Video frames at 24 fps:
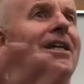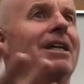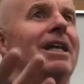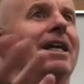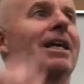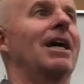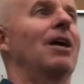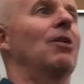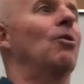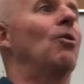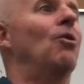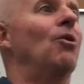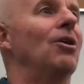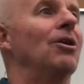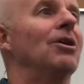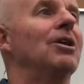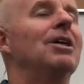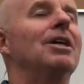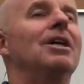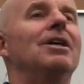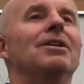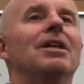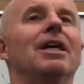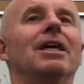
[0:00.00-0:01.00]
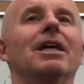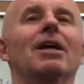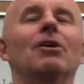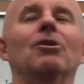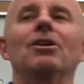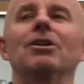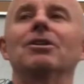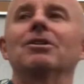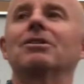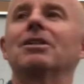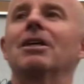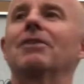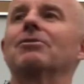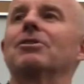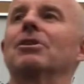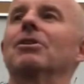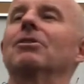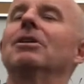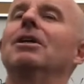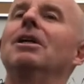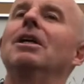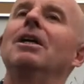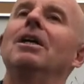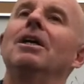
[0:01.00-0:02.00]
And they got all the stuff.
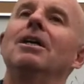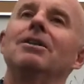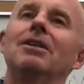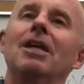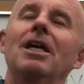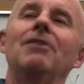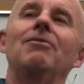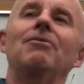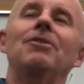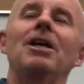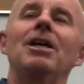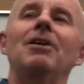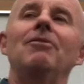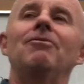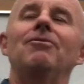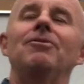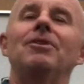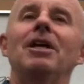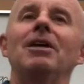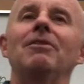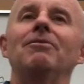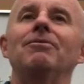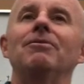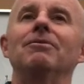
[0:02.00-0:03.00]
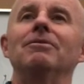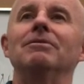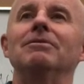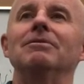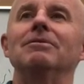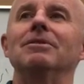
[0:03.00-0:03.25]
So they've